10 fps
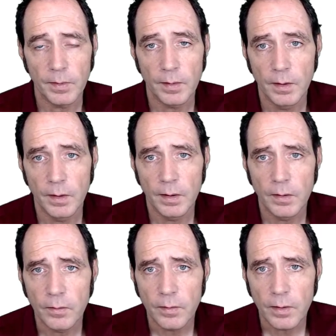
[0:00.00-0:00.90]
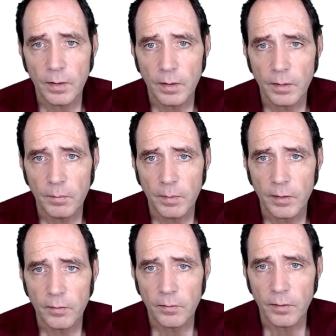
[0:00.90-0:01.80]
And
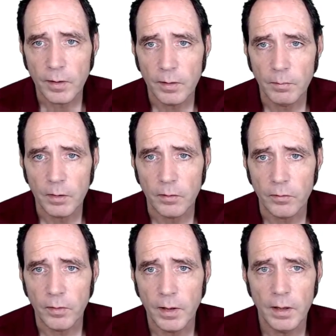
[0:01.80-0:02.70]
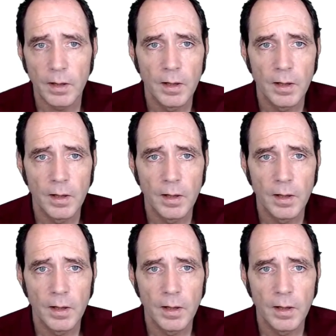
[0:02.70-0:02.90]
let's stick in models there.